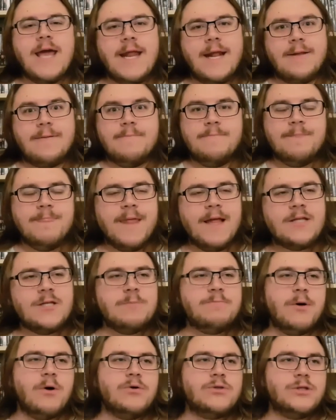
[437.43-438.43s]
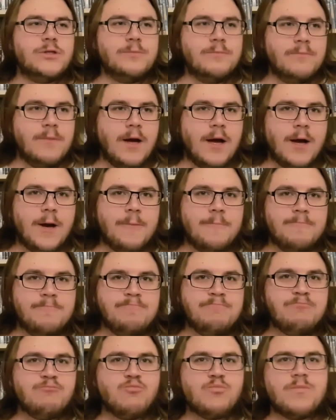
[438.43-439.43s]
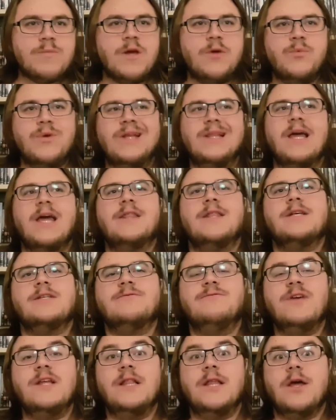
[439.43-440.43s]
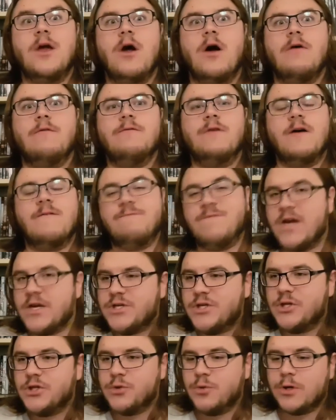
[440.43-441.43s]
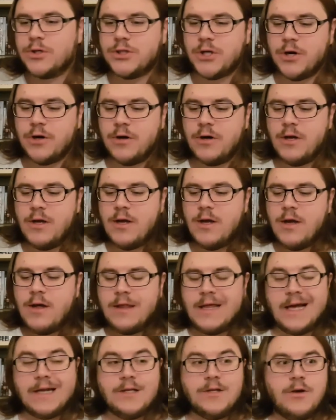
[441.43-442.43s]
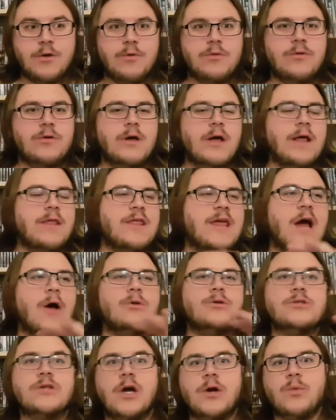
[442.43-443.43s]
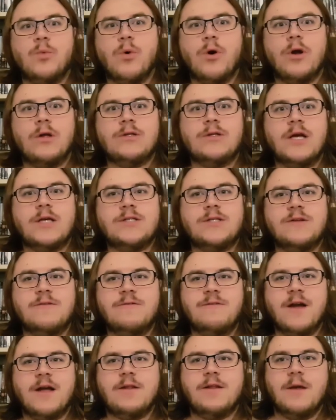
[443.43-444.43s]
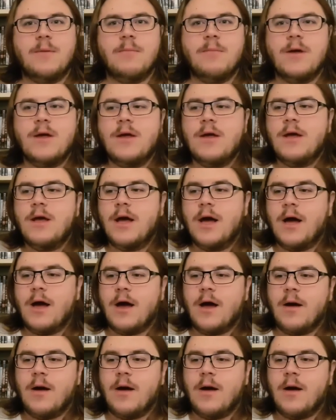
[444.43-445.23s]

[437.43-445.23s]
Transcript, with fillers: And I get it. It's supposed to um, relay this feeling of affection towards her that you know the the outside world doesn't affect him.